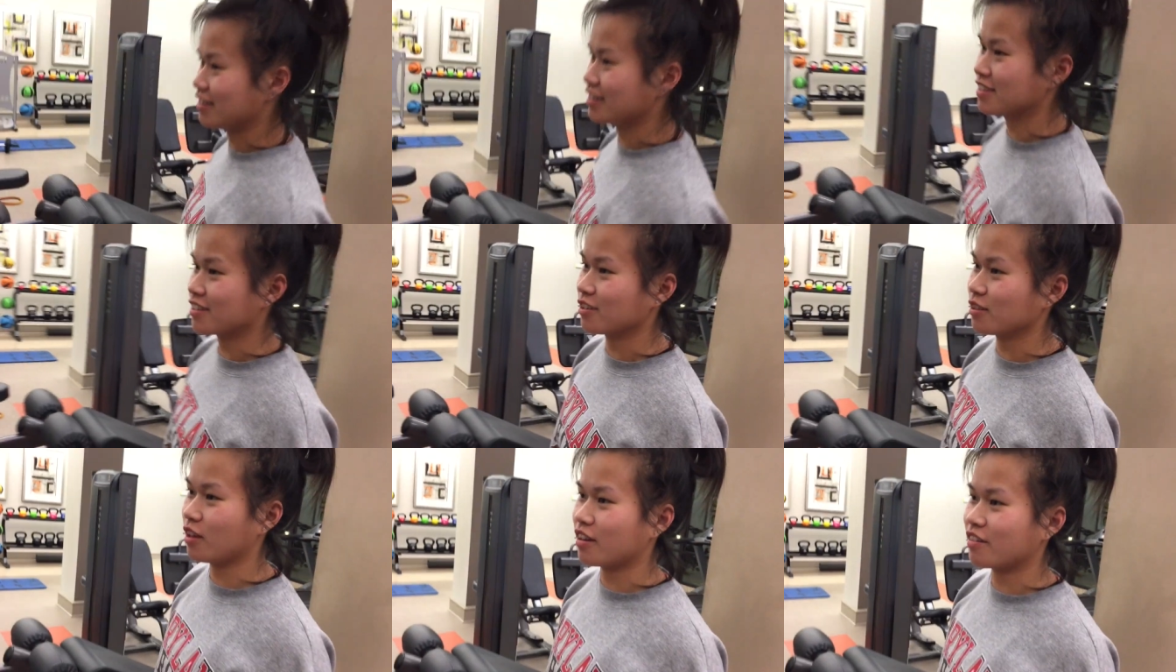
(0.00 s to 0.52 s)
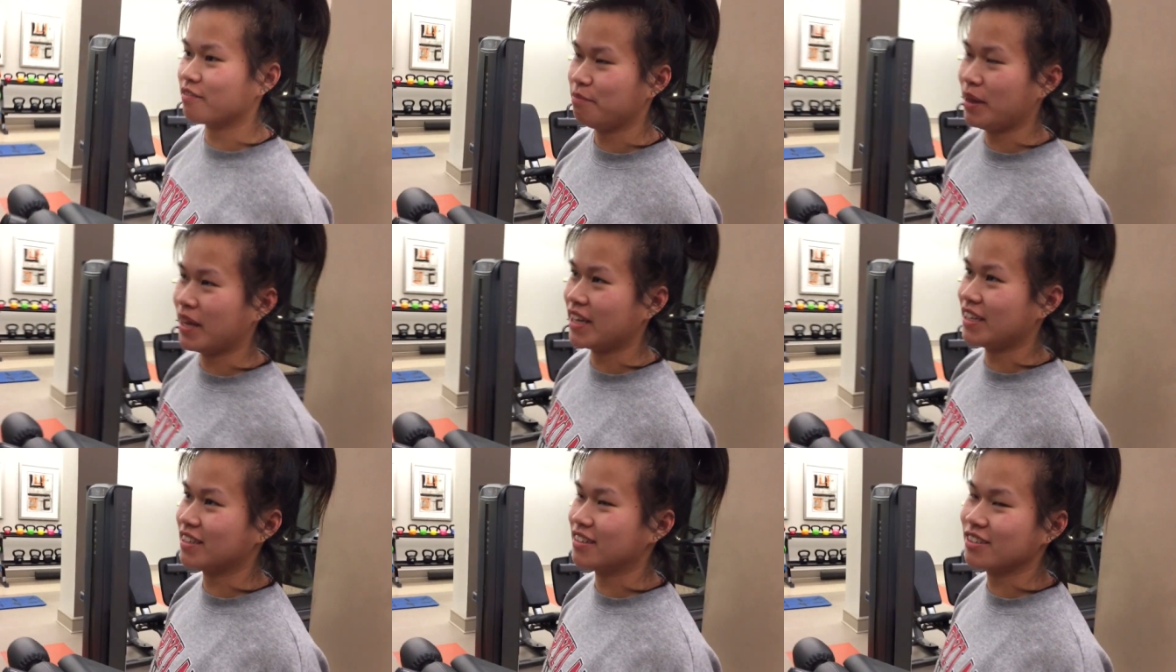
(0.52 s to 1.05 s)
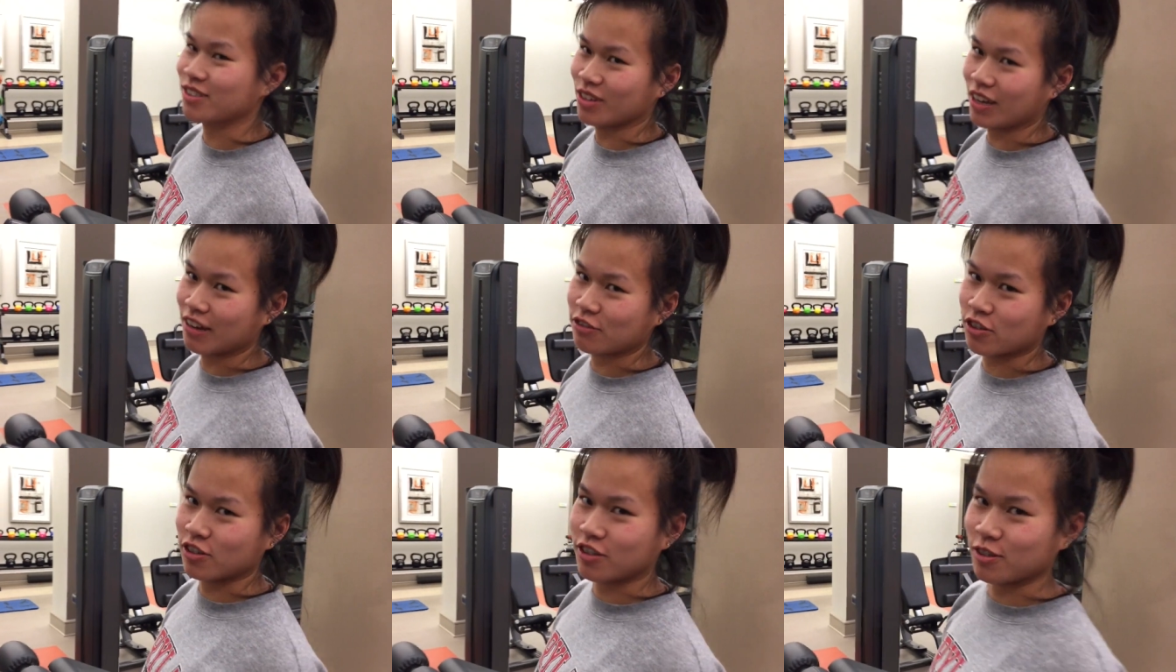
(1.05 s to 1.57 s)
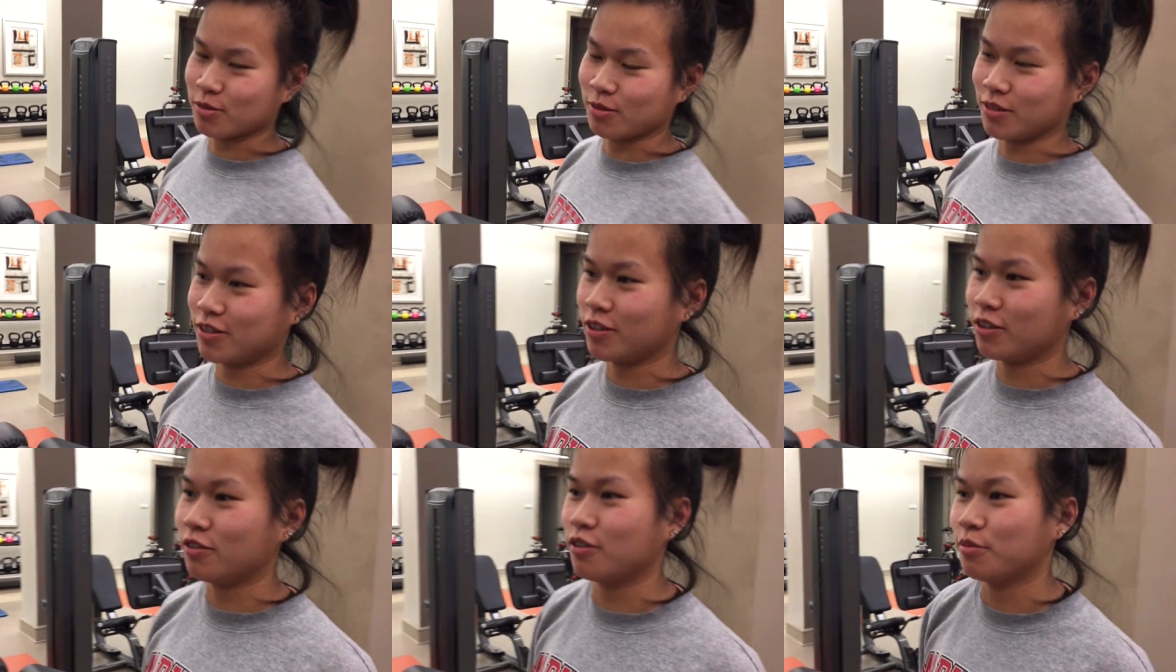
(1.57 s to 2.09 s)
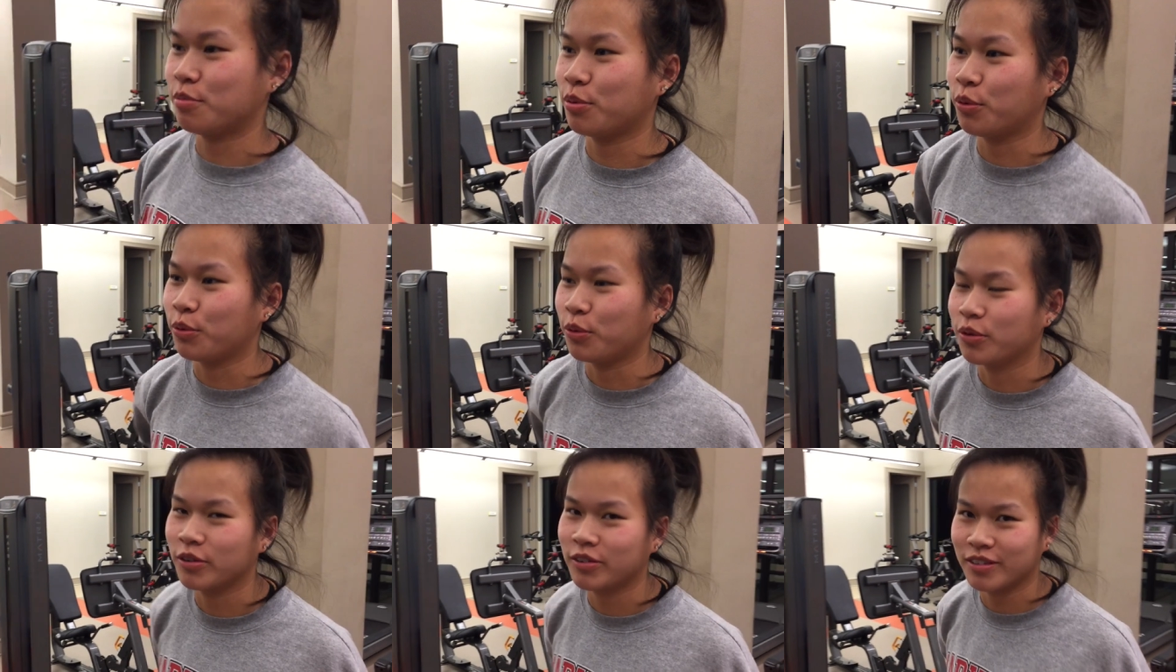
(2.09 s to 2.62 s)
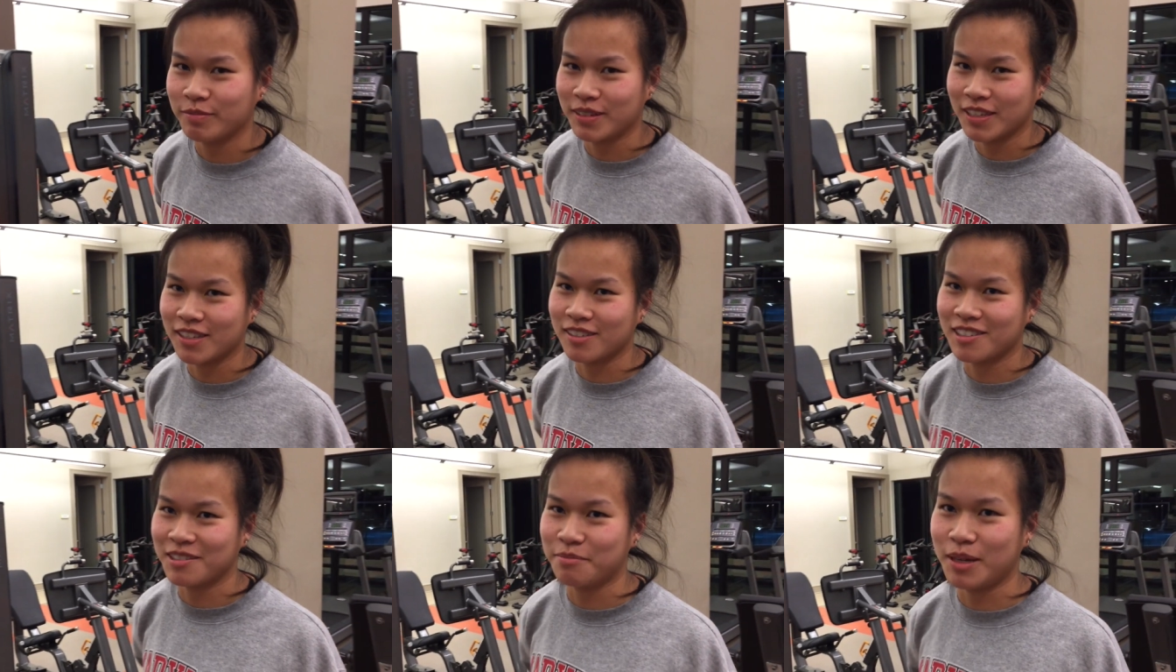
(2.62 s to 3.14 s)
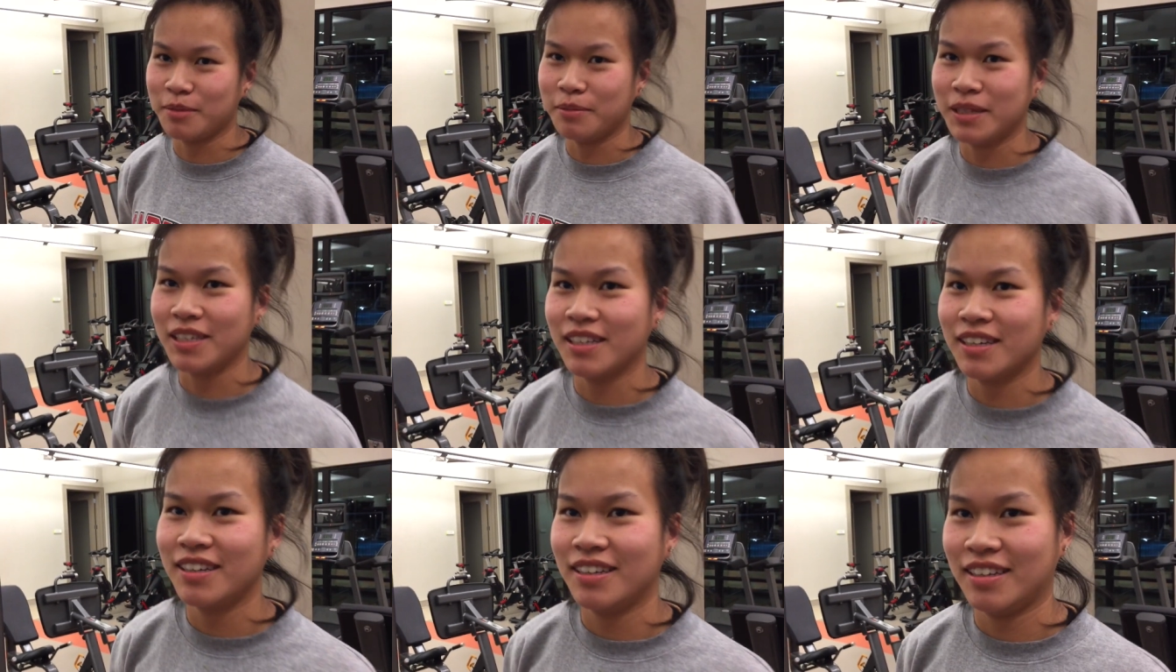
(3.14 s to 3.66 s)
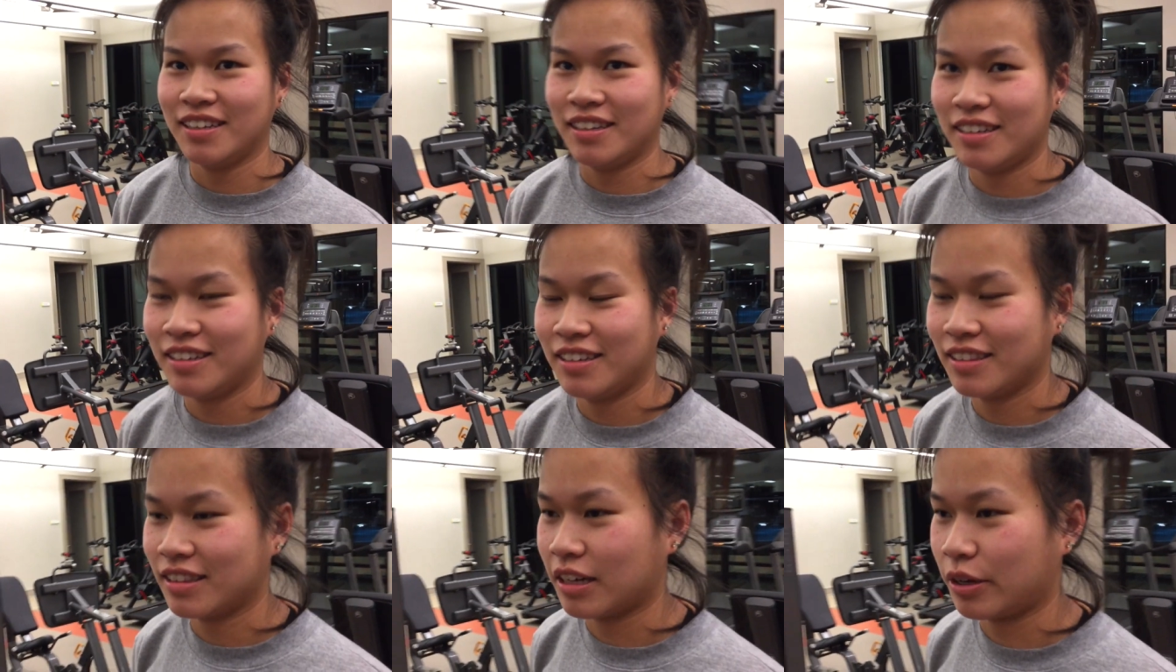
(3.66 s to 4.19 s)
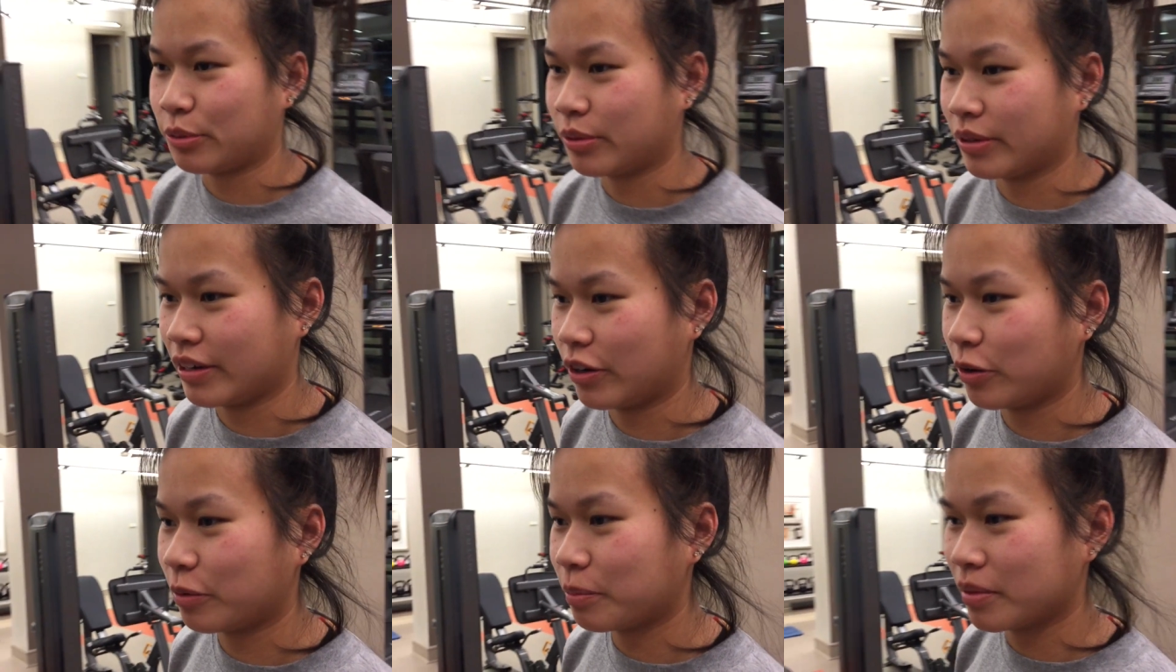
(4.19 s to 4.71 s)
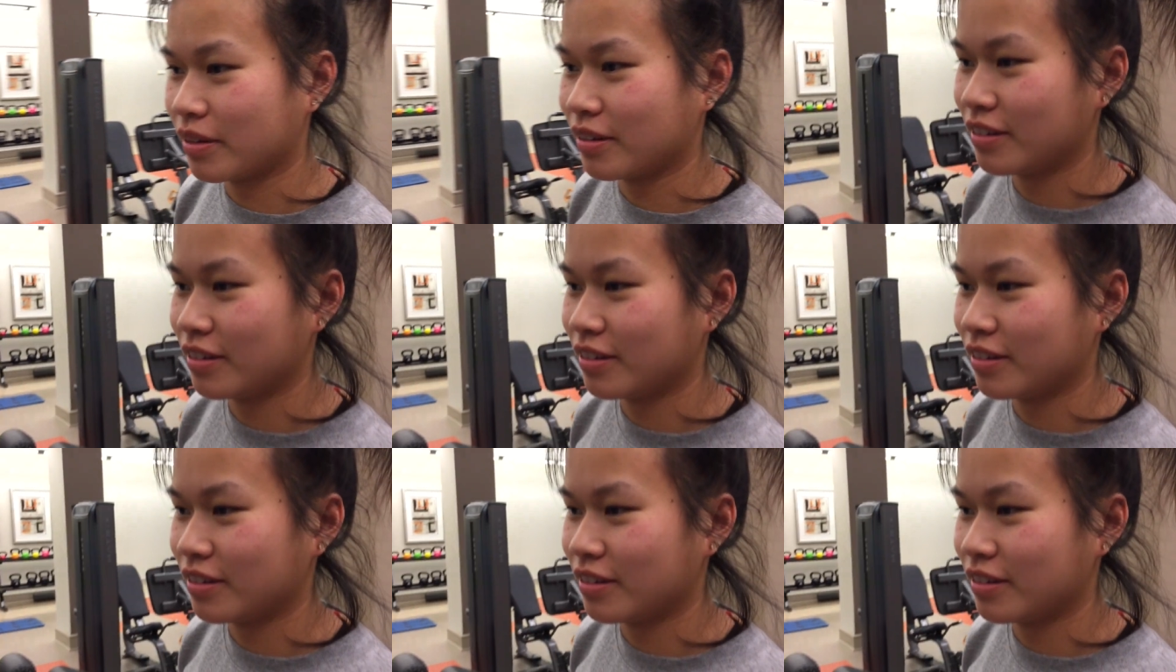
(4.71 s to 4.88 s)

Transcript: is in a lot of pain, so after this we're gonna go to the pool because maybe that will help.